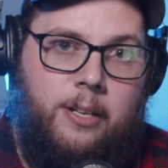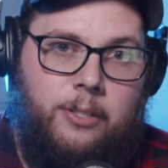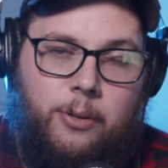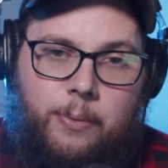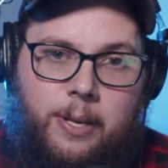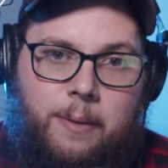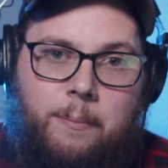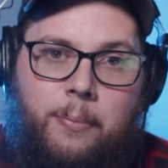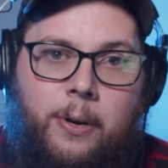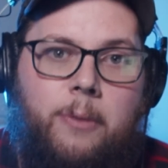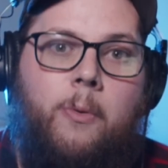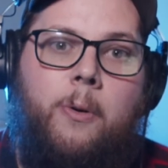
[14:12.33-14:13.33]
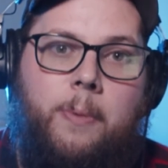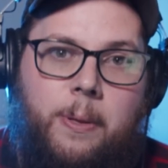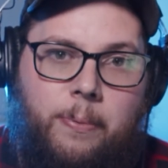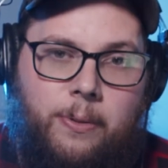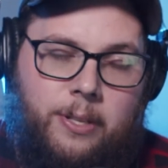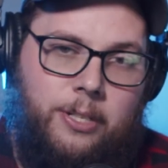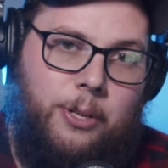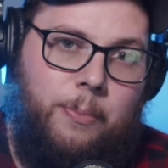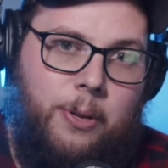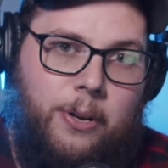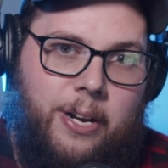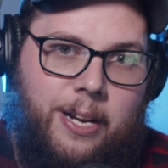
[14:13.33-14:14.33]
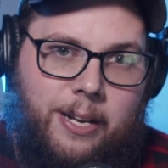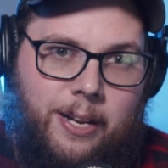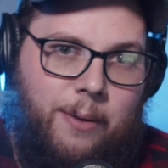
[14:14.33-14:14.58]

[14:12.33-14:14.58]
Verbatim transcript: so we can bring more people in this community